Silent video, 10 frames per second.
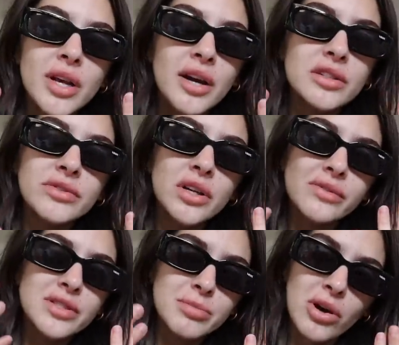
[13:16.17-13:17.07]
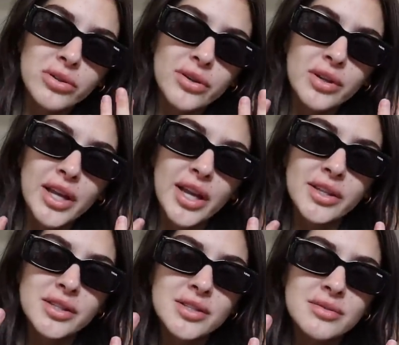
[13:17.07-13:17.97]
yeah, if you have small little
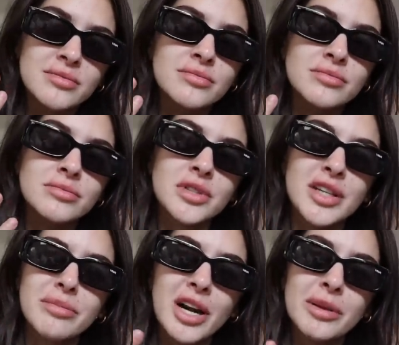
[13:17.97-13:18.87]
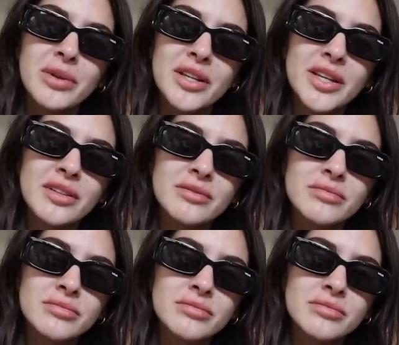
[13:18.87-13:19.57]
hands, in my opinion,